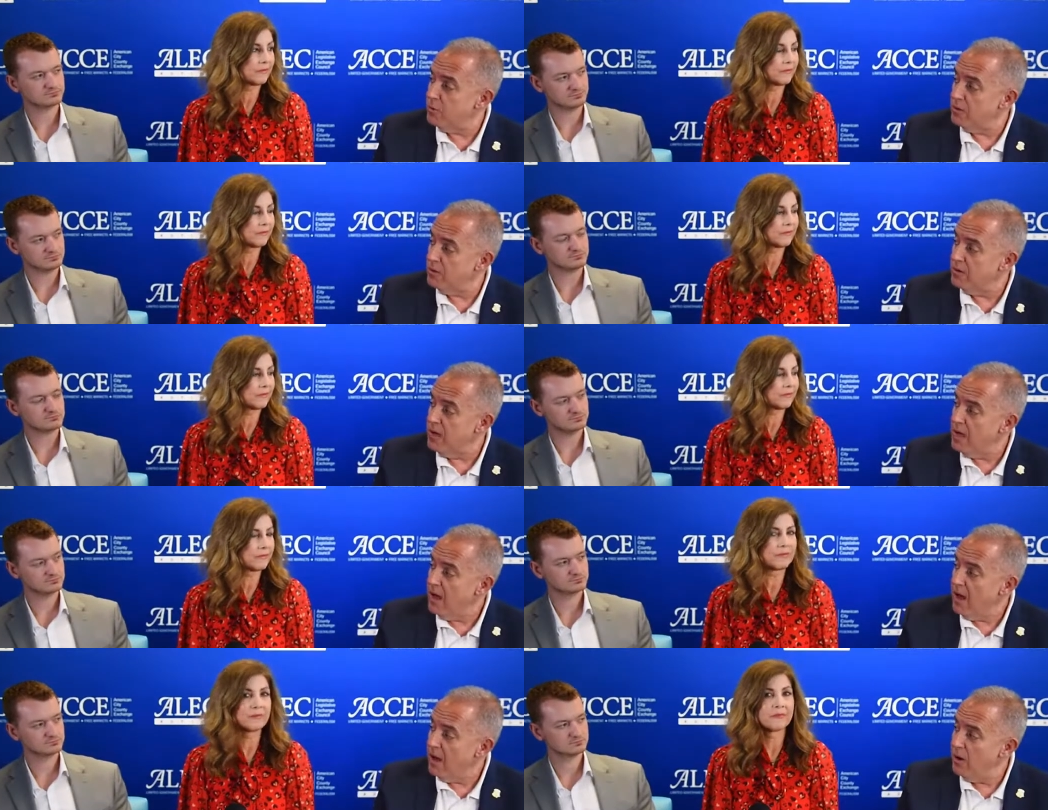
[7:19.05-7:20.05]
Speaker 1: will
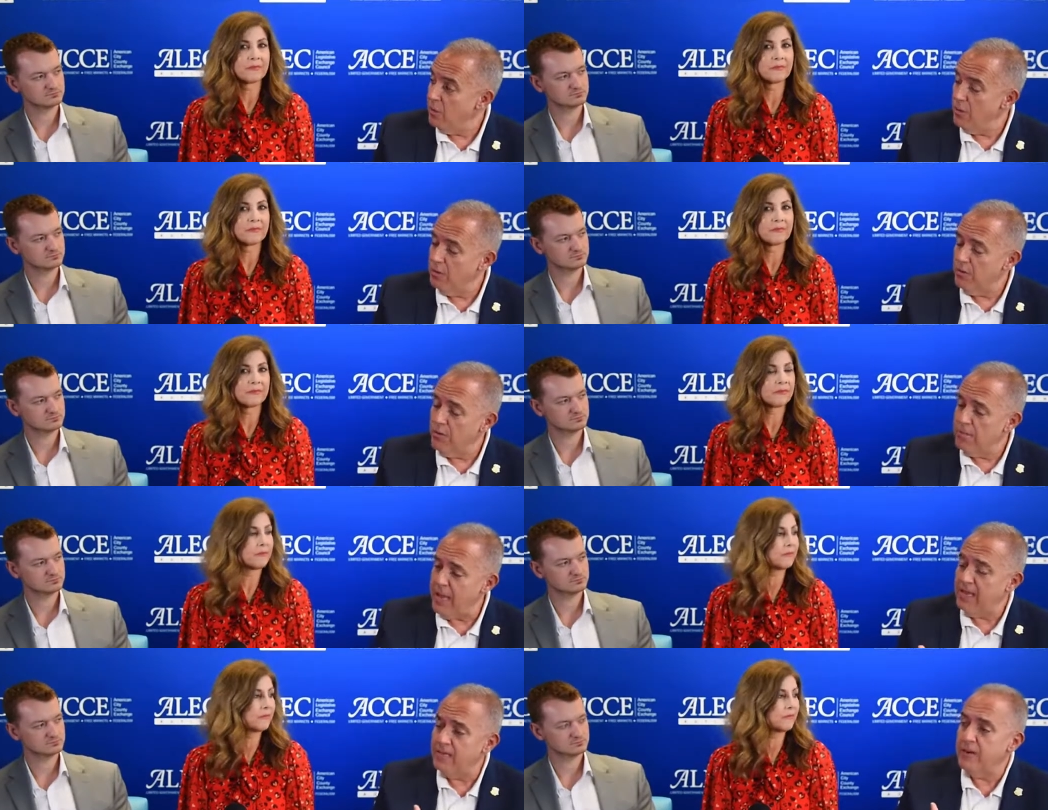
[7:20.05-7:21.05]
uh, will
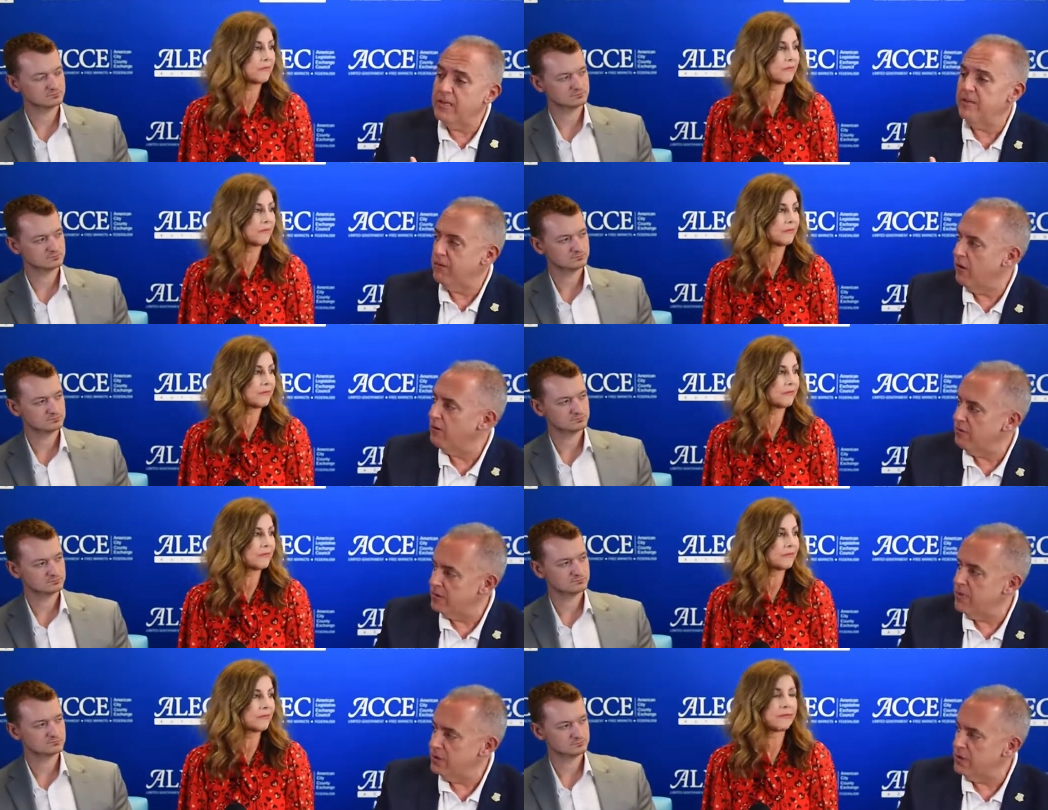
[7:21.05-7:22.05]
make it very difficult for a
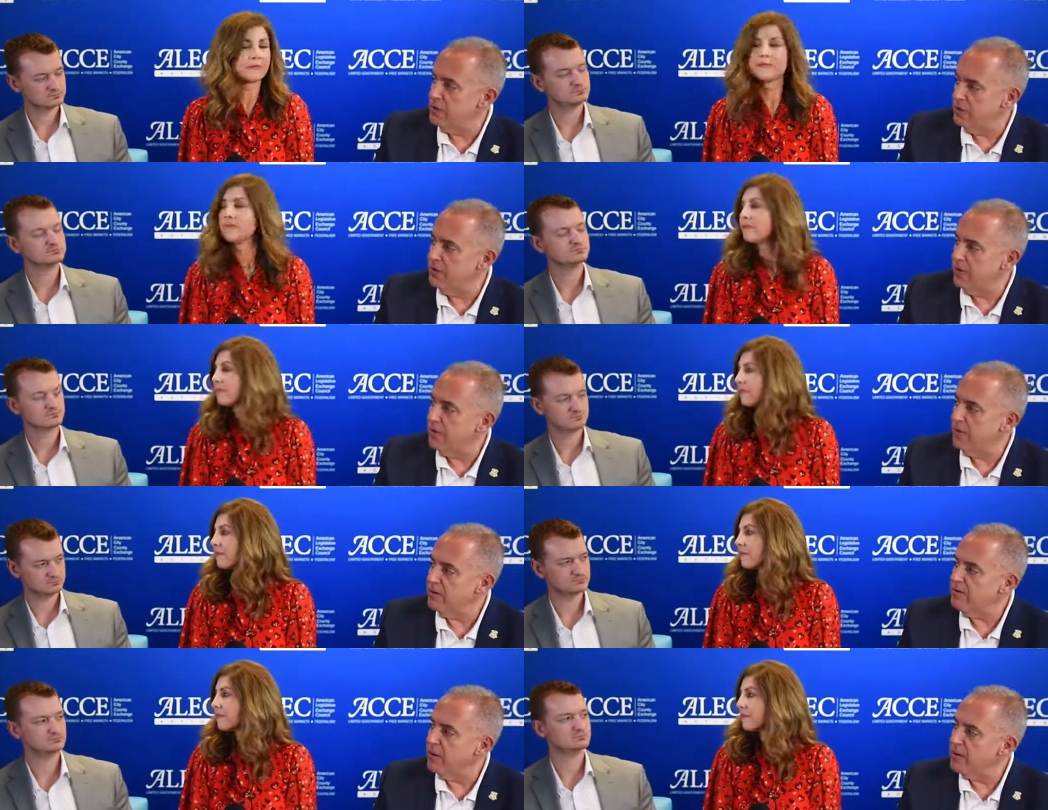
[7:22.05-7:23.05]
teacher to do that
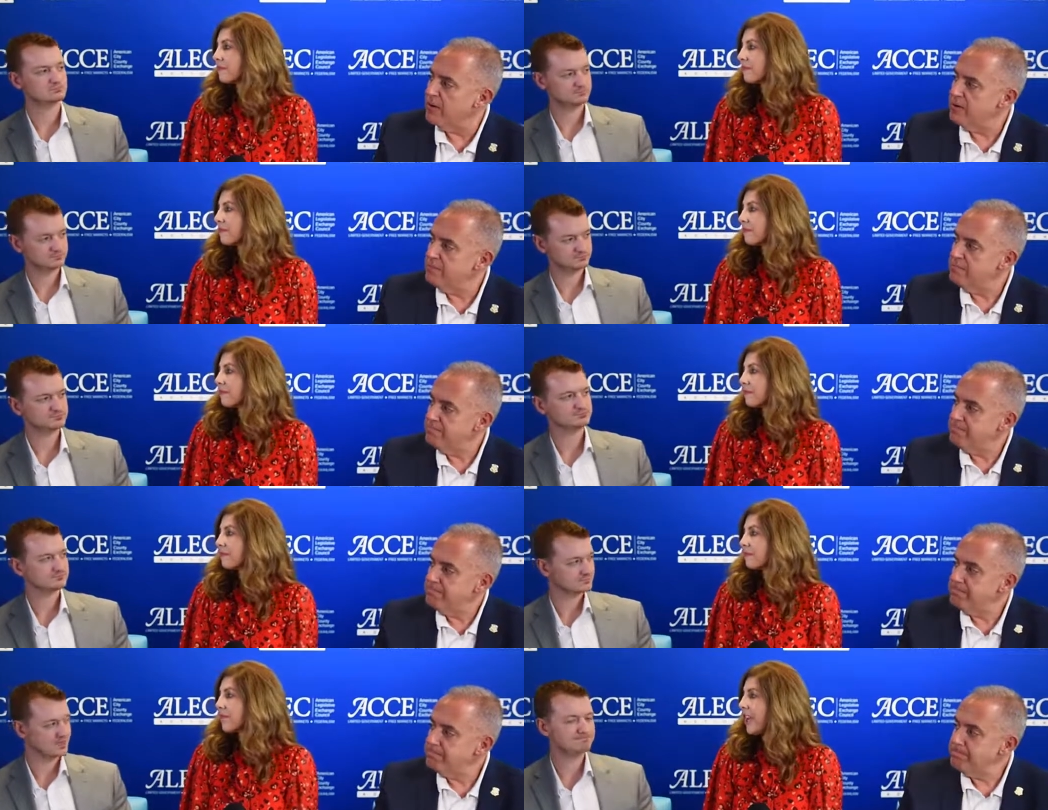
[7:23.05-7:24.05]
going forward.
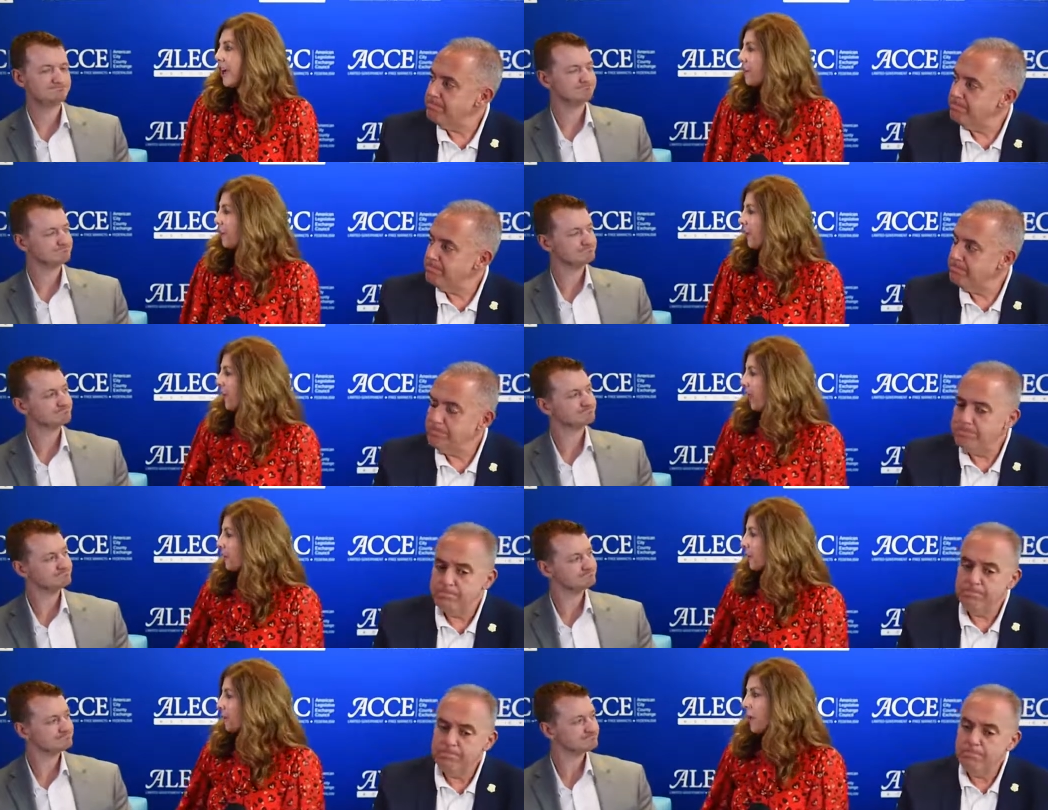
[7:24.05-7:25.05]
Speaker 2: Are there any
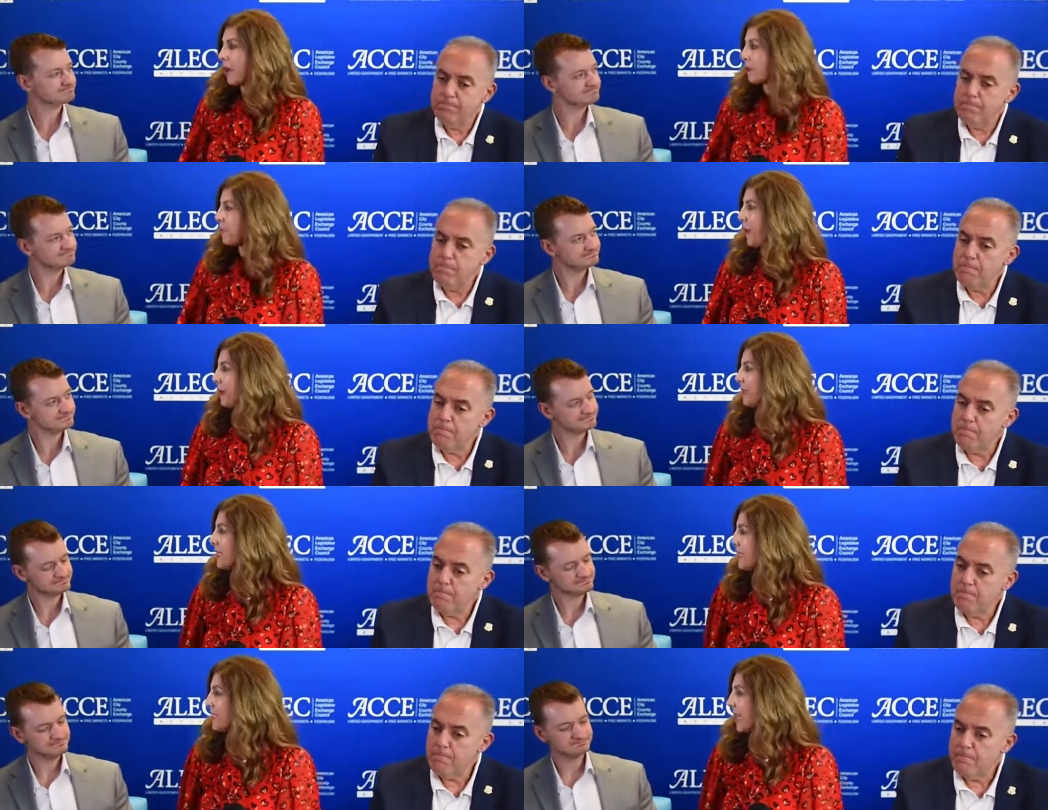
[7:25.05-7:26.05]
other model
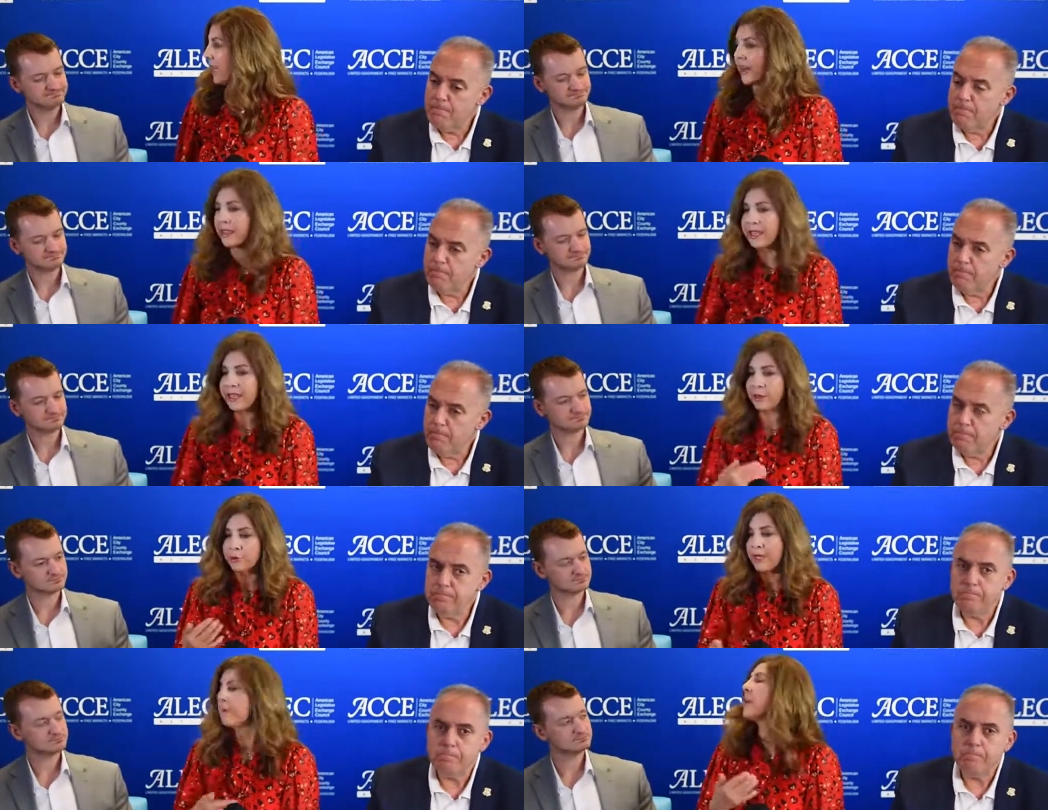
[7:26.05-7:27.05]
policies that I think are
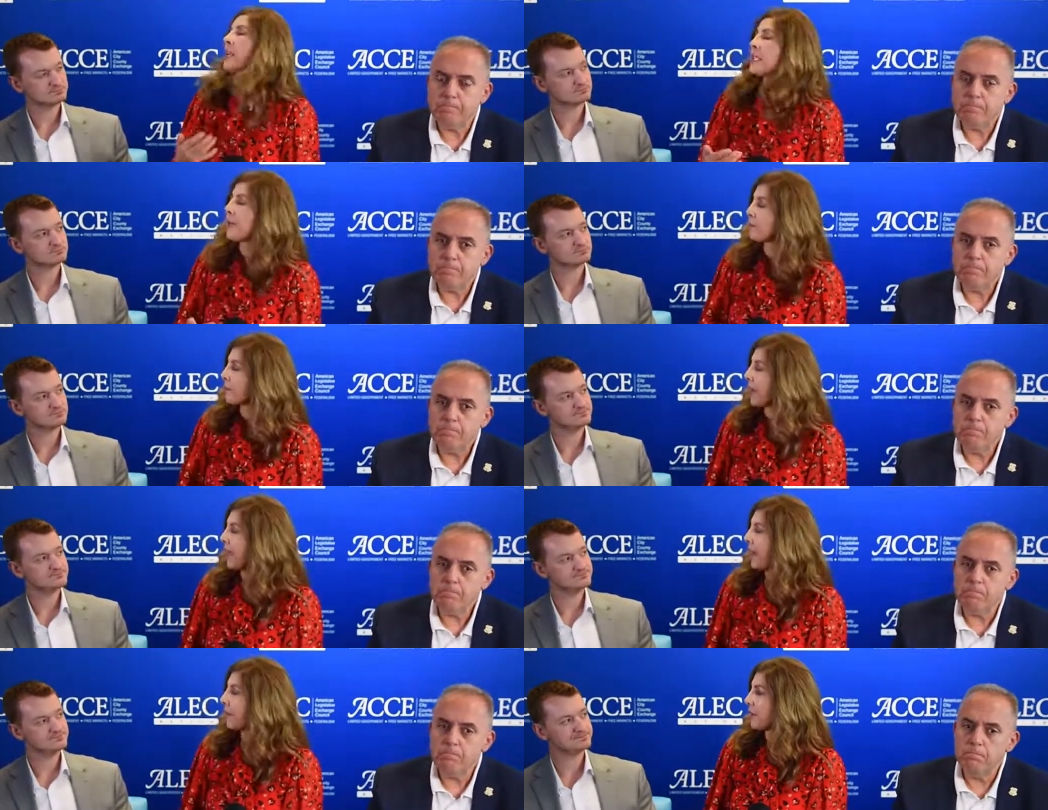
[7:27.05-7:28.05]
being picked up right
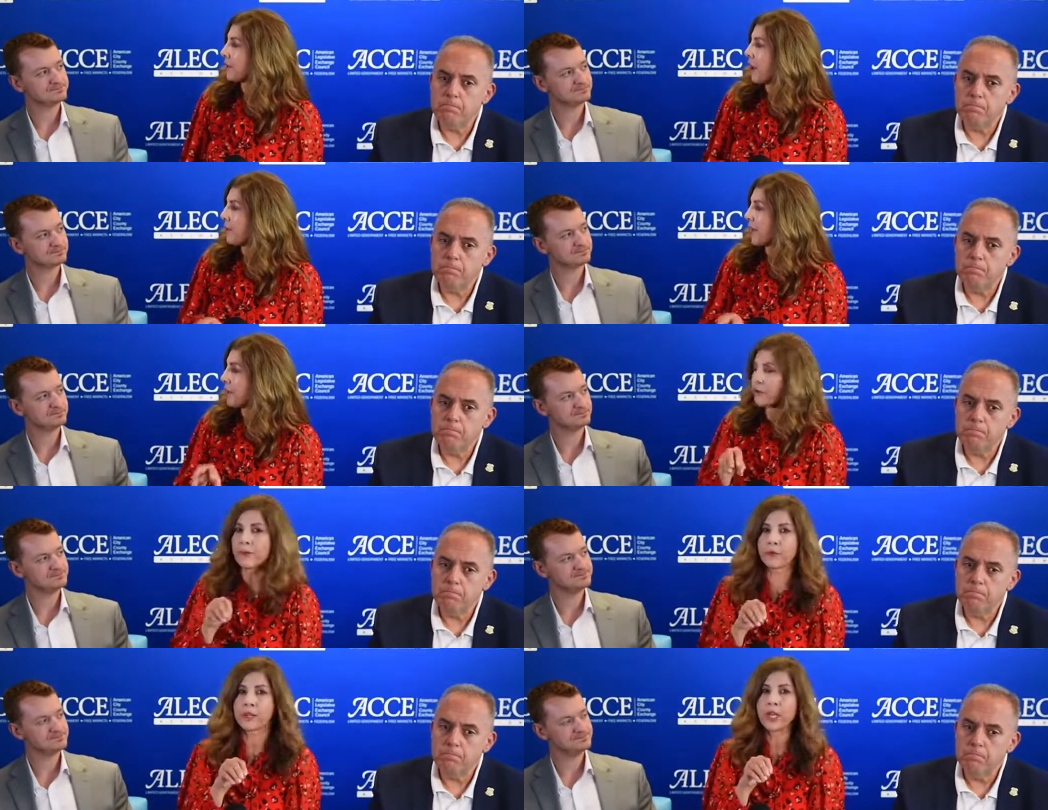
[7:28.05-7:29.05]
now that lawmakers
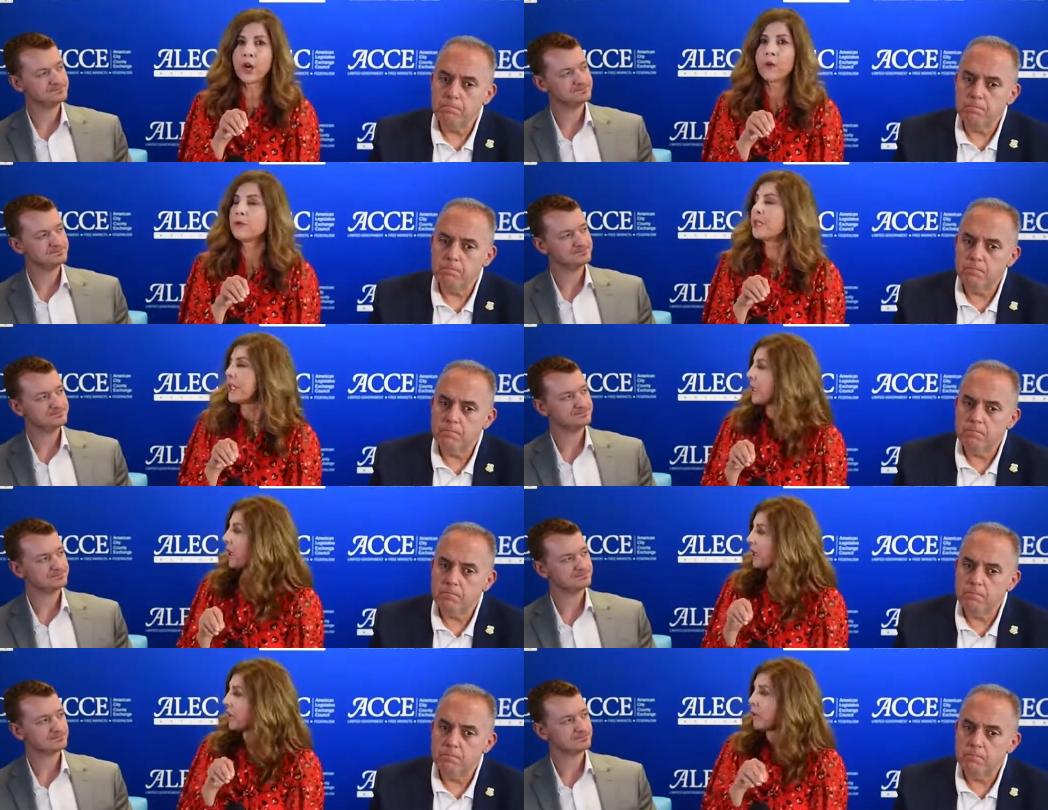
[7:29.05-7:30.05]
have really honed in on in the